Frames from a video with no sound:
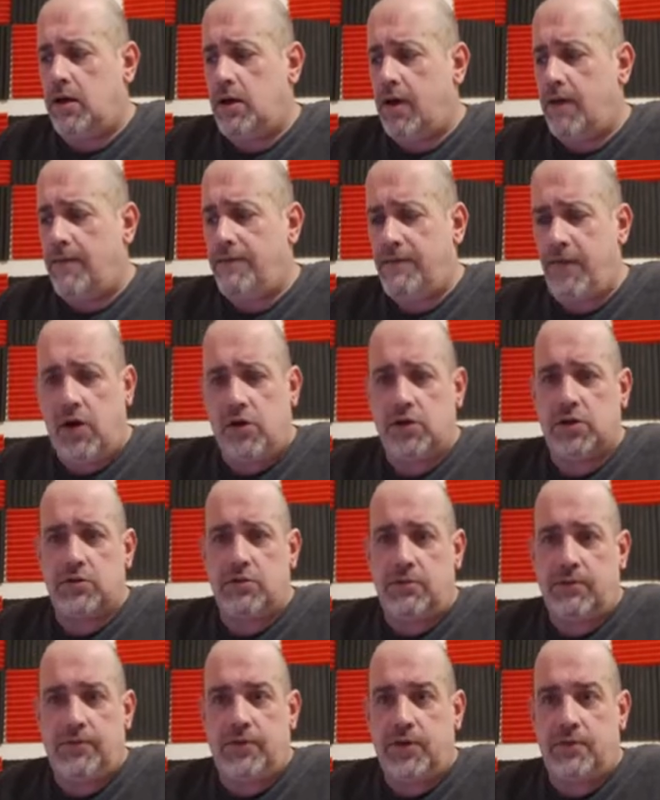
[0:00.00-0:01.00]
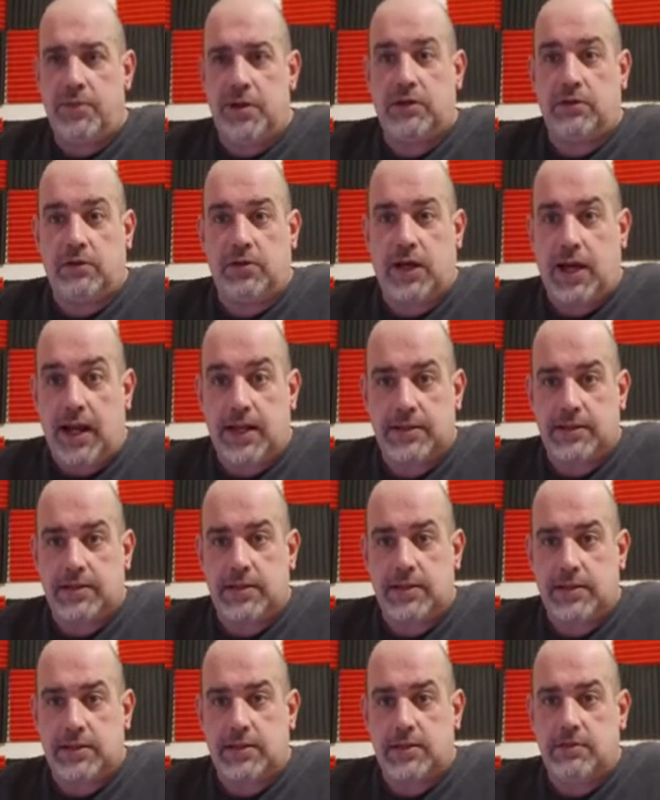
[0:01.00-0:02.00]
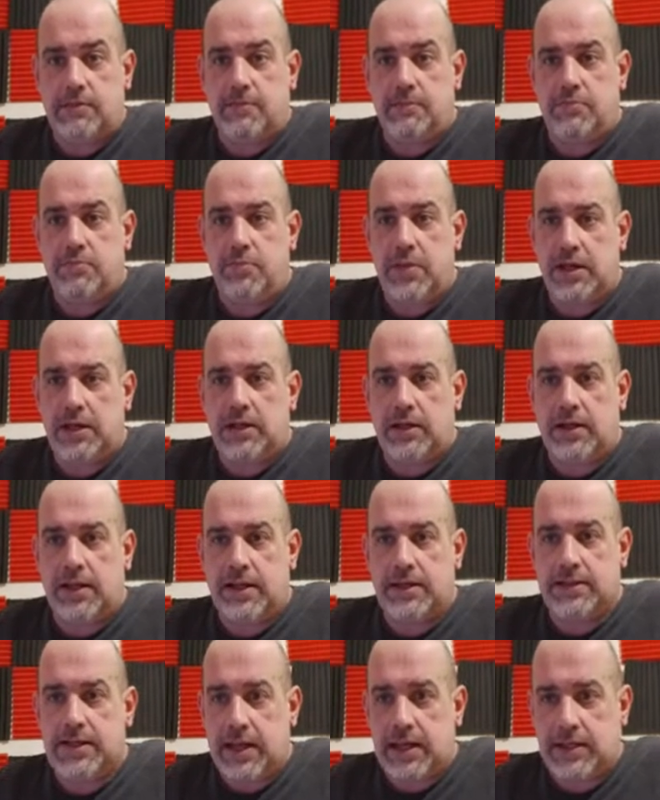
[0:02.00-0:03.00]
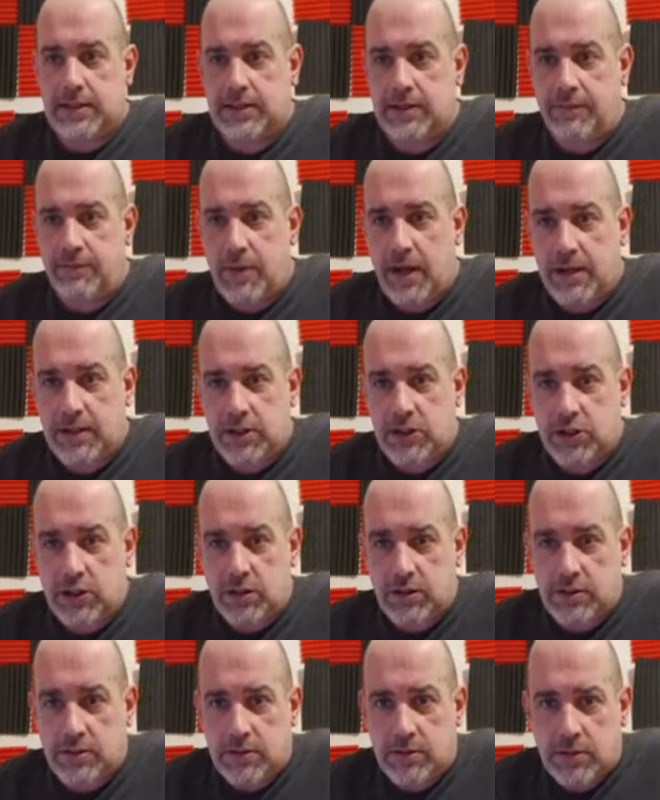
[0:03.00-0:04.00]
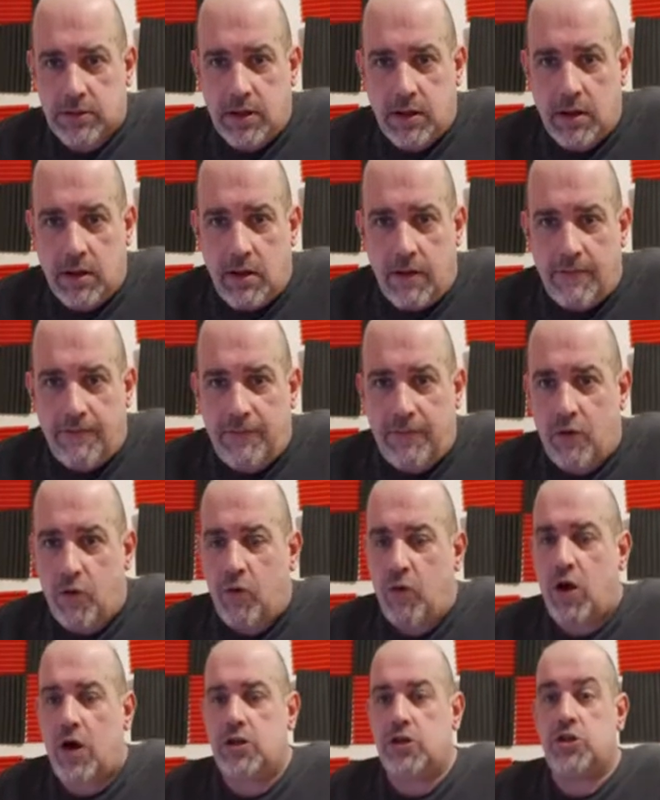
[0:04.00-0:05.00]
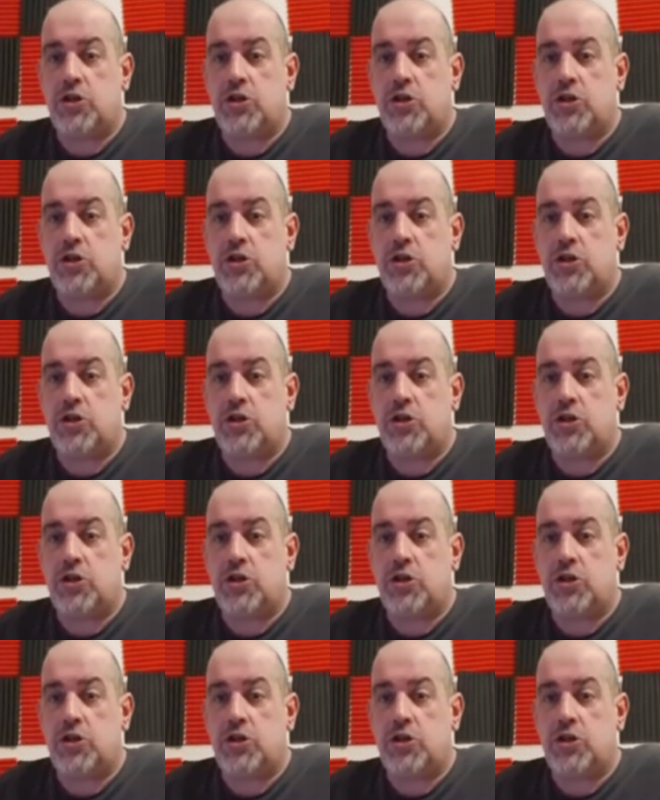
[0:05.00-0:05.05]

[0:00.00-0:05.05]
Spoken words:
a fodder of the middle classes and middle executive managers for